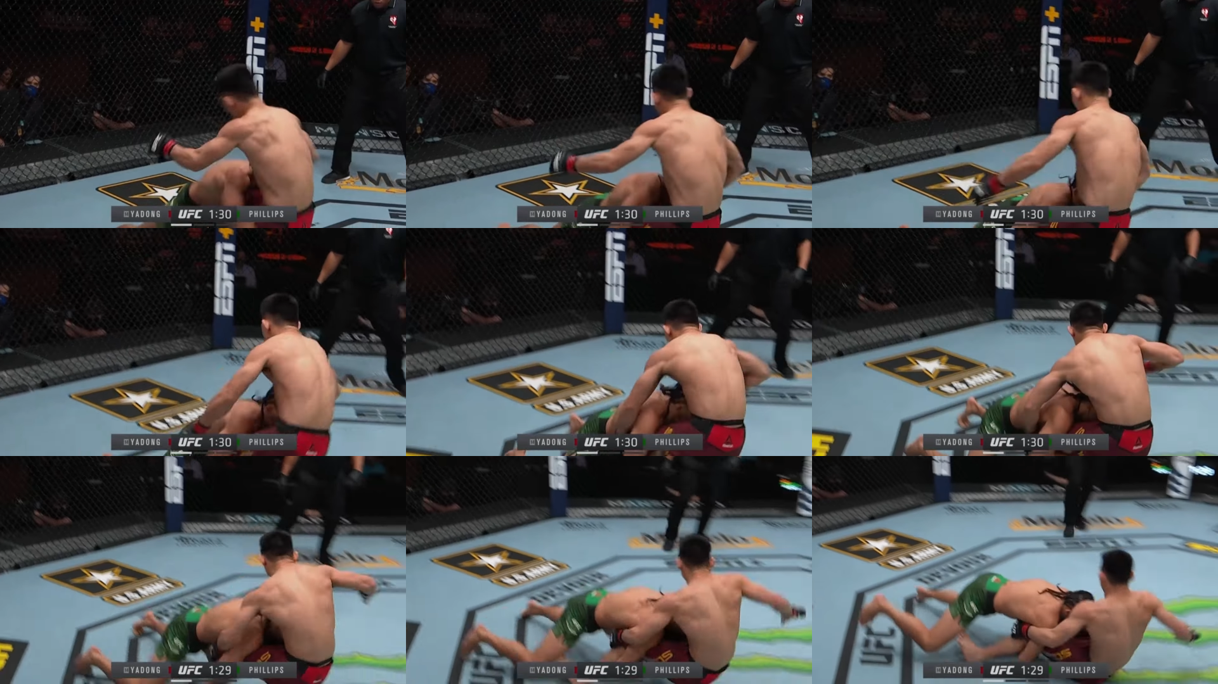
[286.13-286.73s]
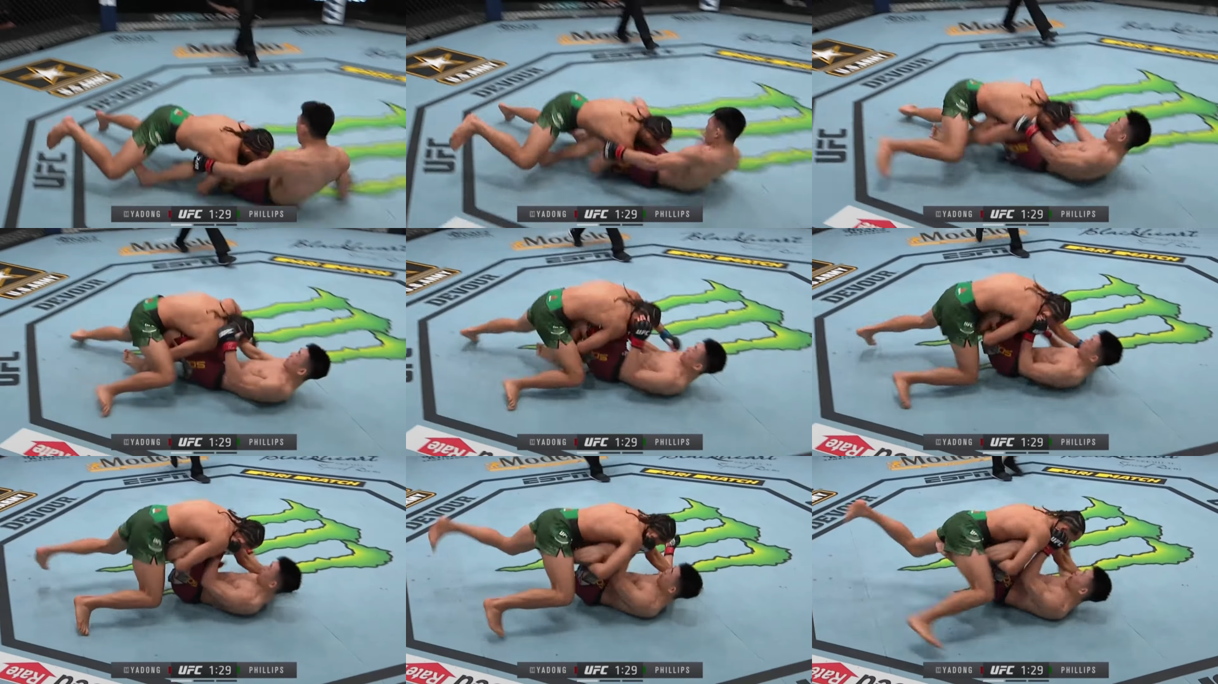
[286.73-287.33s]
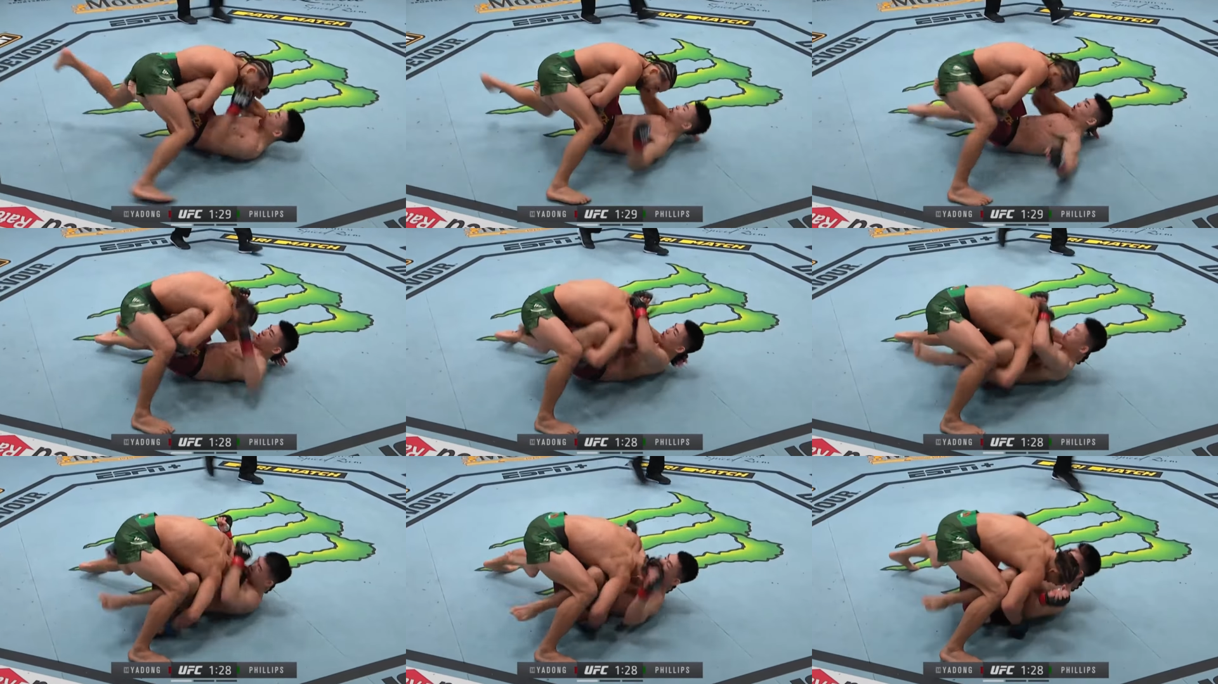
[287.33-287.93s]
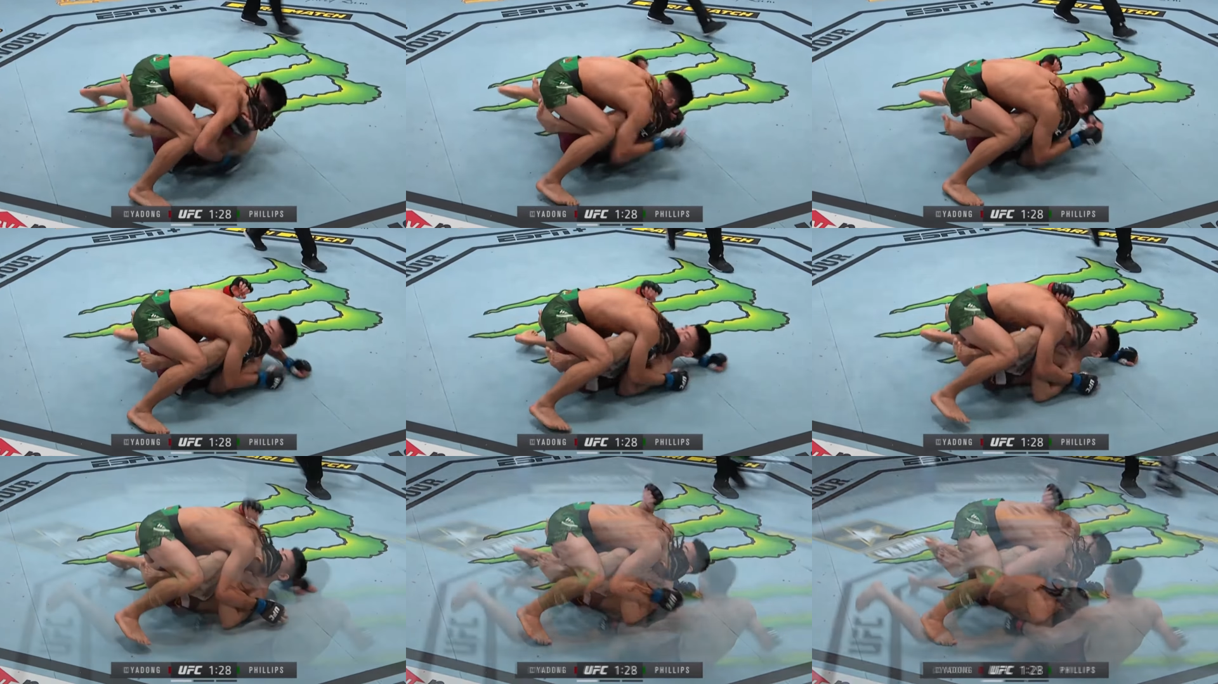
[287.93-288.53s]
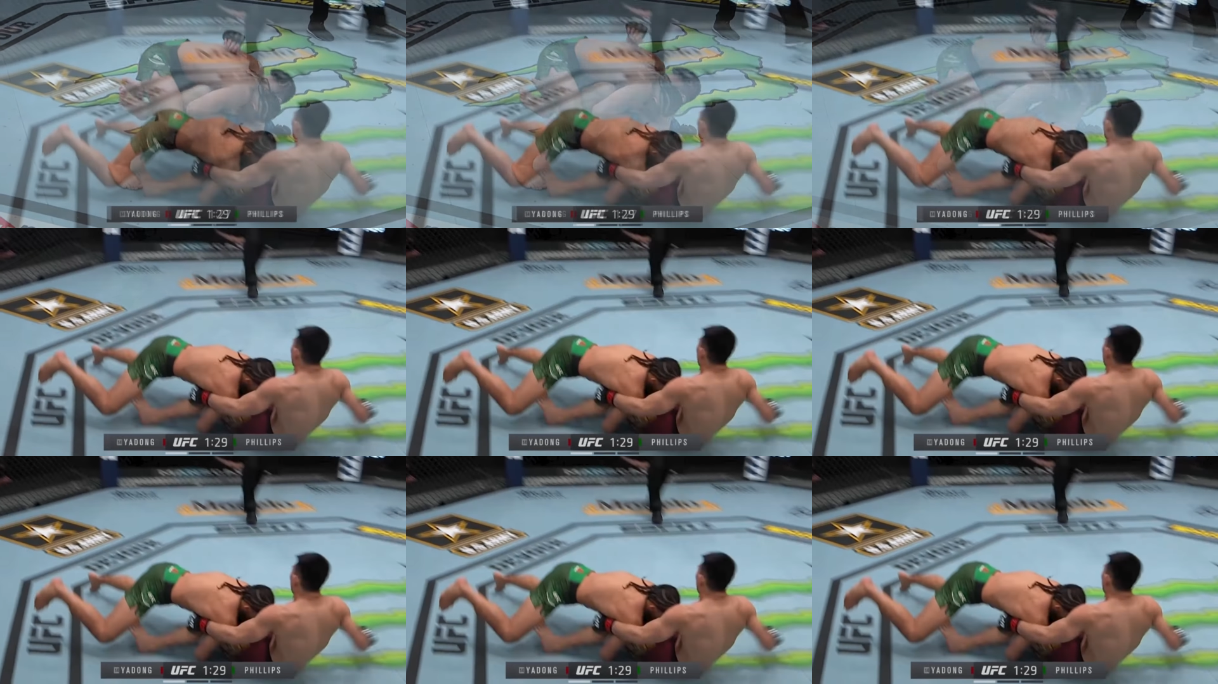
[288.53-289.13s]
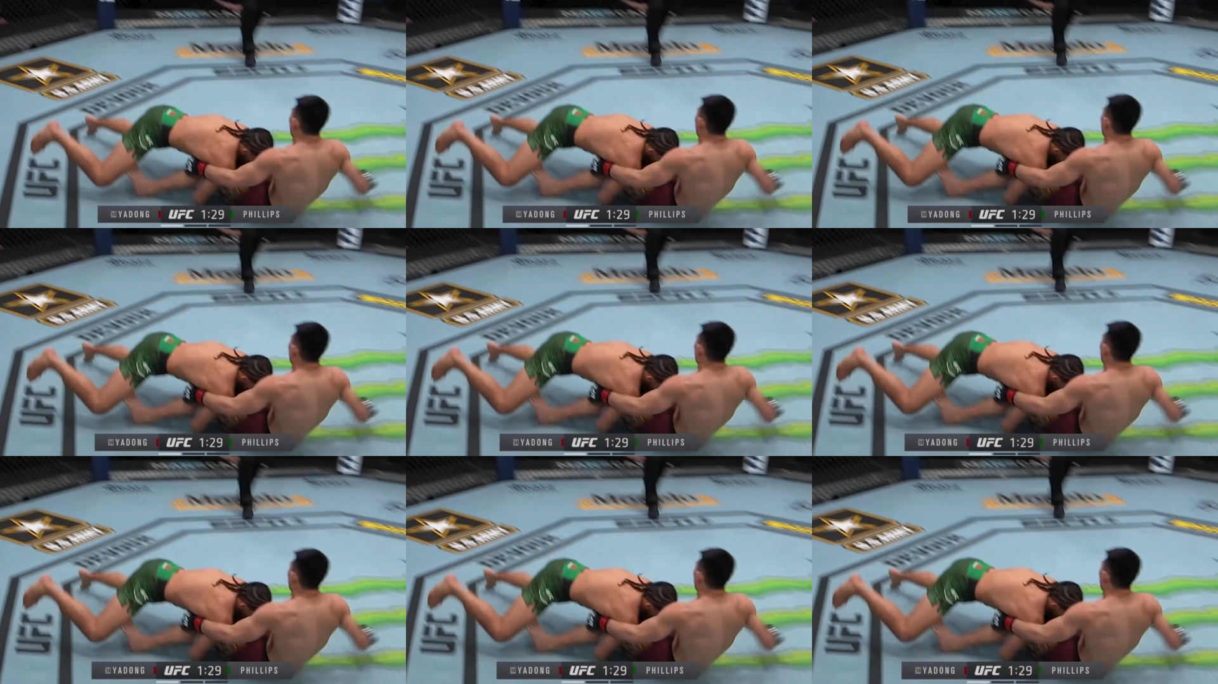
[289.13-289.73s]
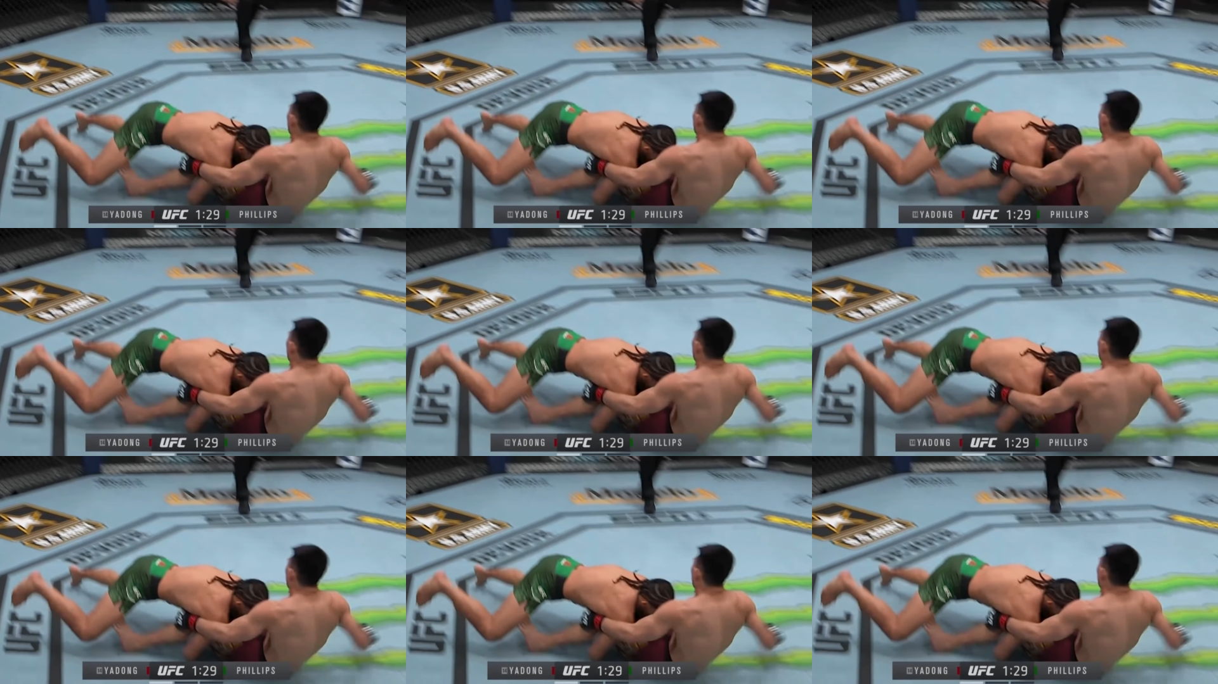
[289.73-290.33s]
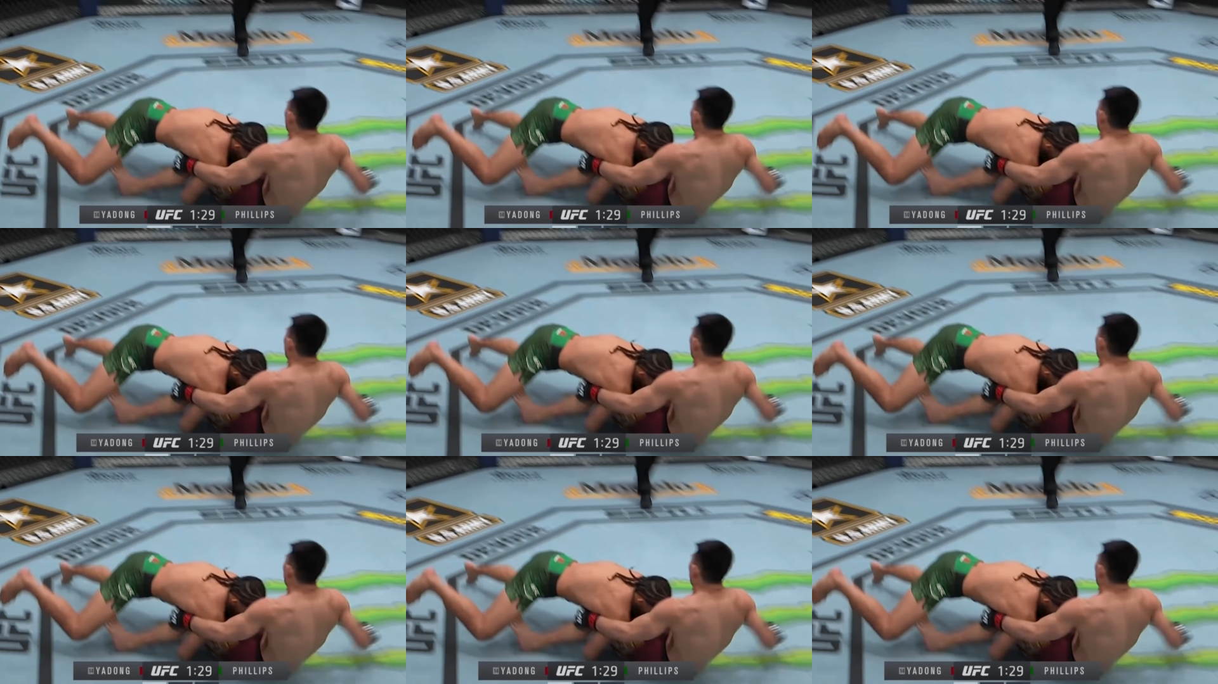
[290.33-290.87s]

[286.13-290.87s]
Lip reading: [unreadable: no face in view]